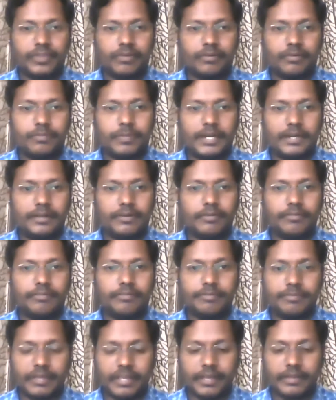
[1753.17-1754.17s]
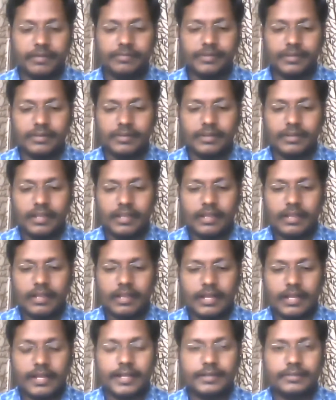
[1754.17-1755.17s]
or pattern of behavior,
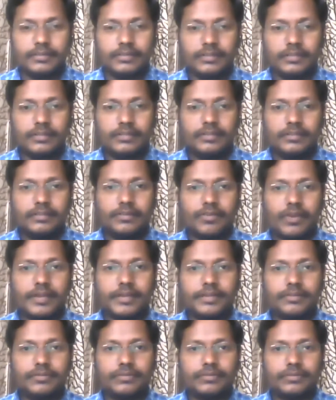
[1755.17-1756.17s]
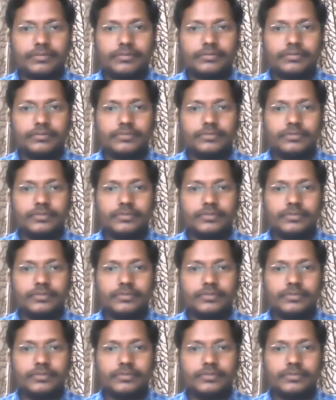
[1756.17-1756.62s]
and trying to